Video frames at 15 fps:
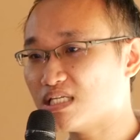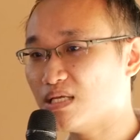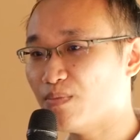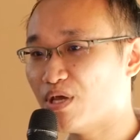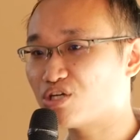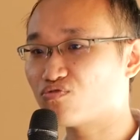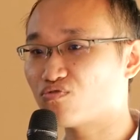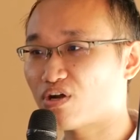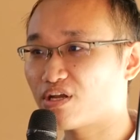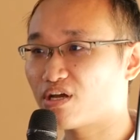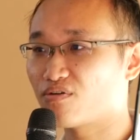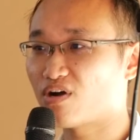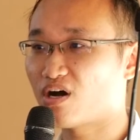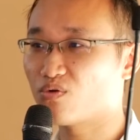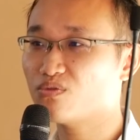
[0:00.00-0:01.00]
image running
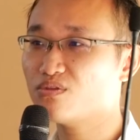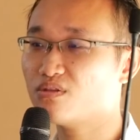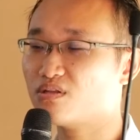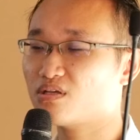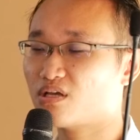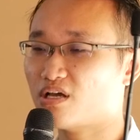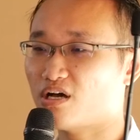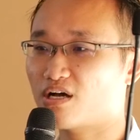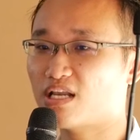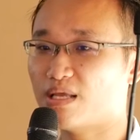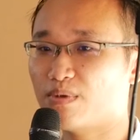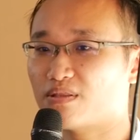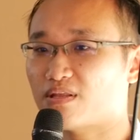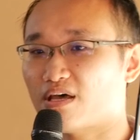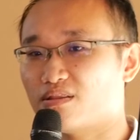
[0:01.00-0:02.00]
around
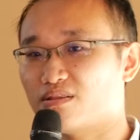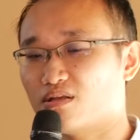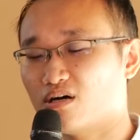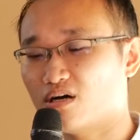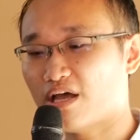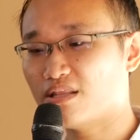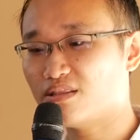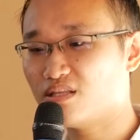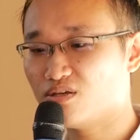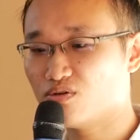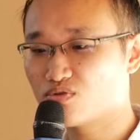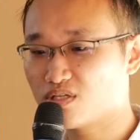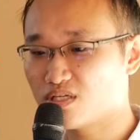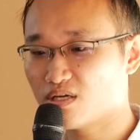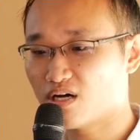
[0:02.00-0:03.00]
claiming that
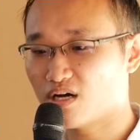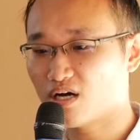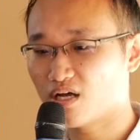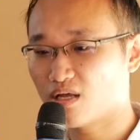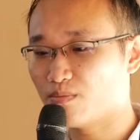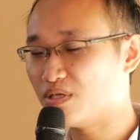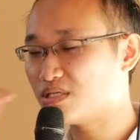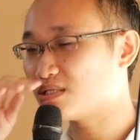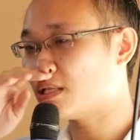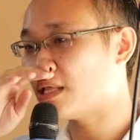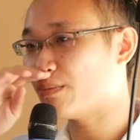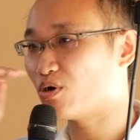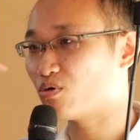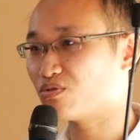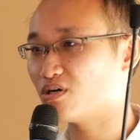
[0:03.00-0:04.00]
NTUC
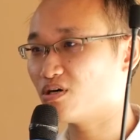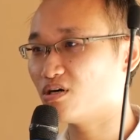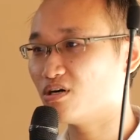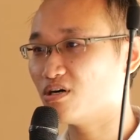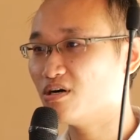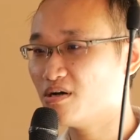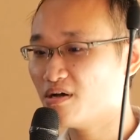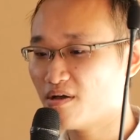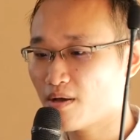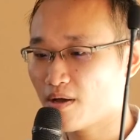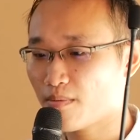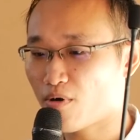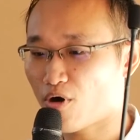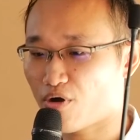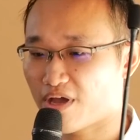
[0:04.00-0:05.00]
mislabeled the
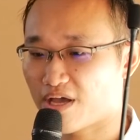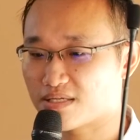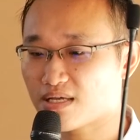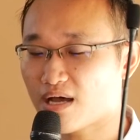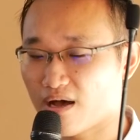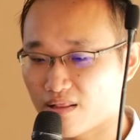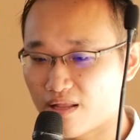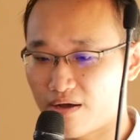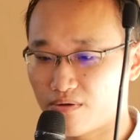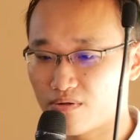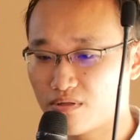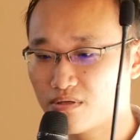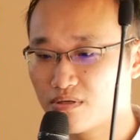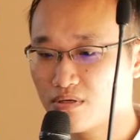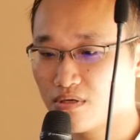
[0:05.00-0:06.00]
pork as halal.
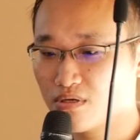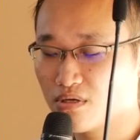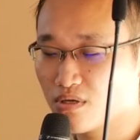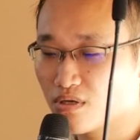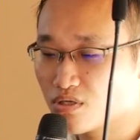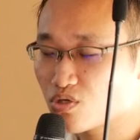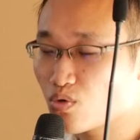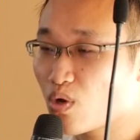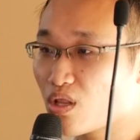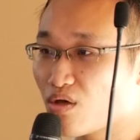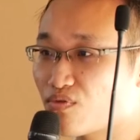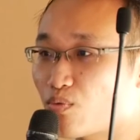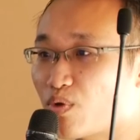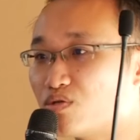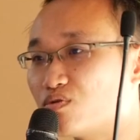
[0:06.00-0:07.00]
So one
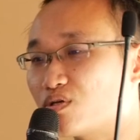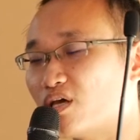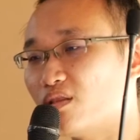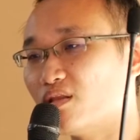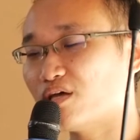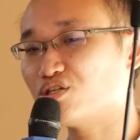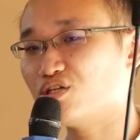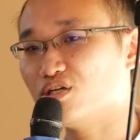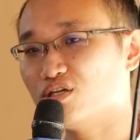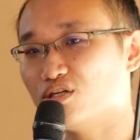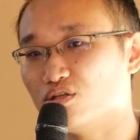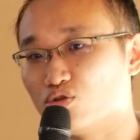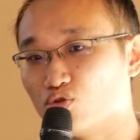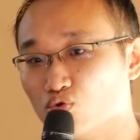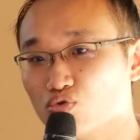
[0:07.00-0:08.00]
of the ways you can actually
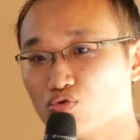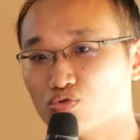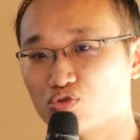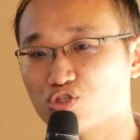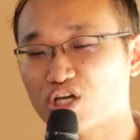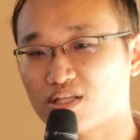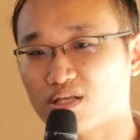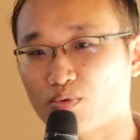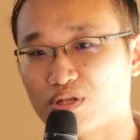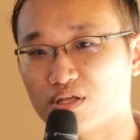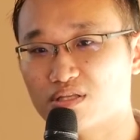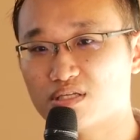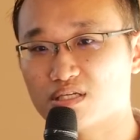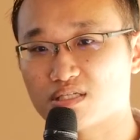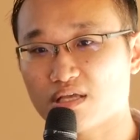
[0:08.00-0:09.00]
do to check that whether
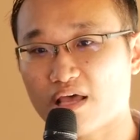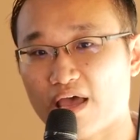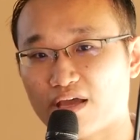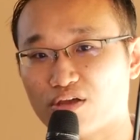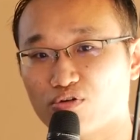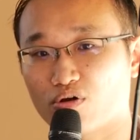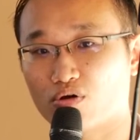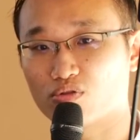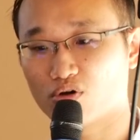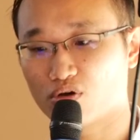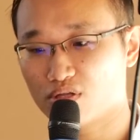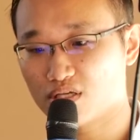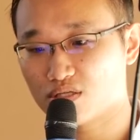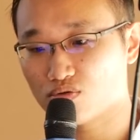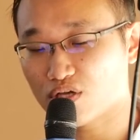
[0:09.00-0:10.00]
this is accurate or not
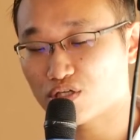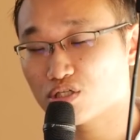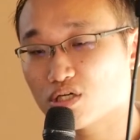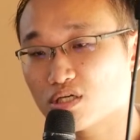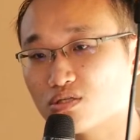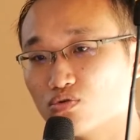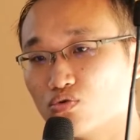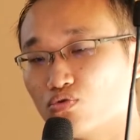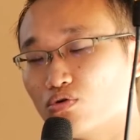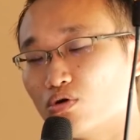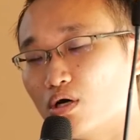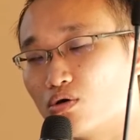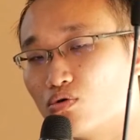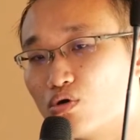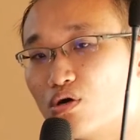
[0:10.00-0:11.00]
is to actually just do
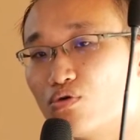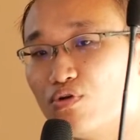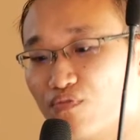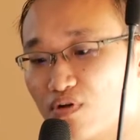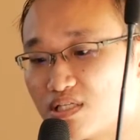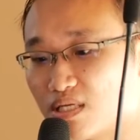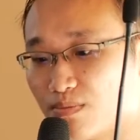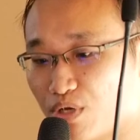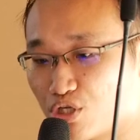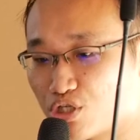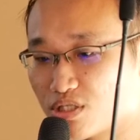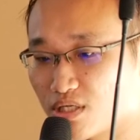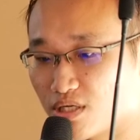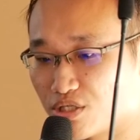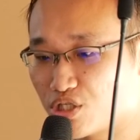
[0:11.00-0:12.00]
a Google reverse image
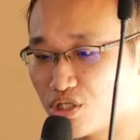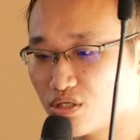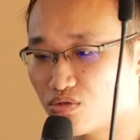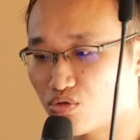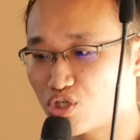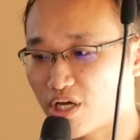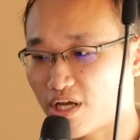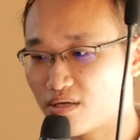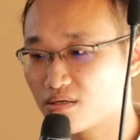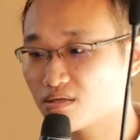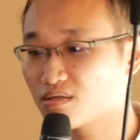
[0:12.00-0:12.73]
search to check.